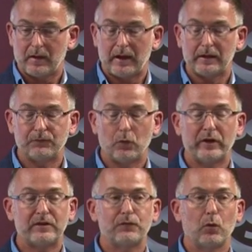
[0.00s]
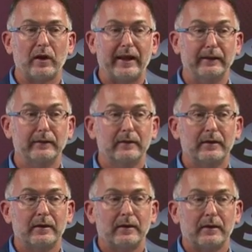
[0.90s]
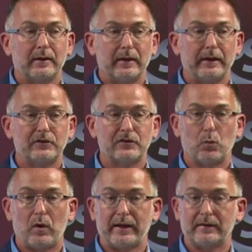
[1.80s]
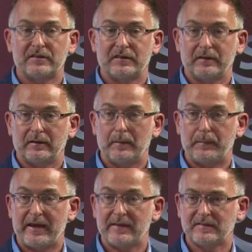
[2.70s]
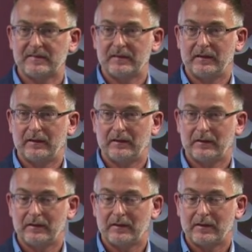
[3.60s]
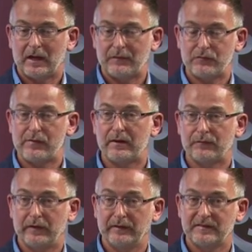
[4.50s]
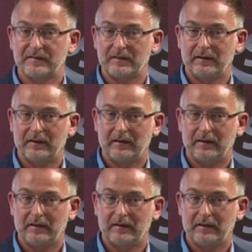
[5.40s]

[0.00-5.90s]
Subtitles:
And avoid falling into the white abyss of irrelevance.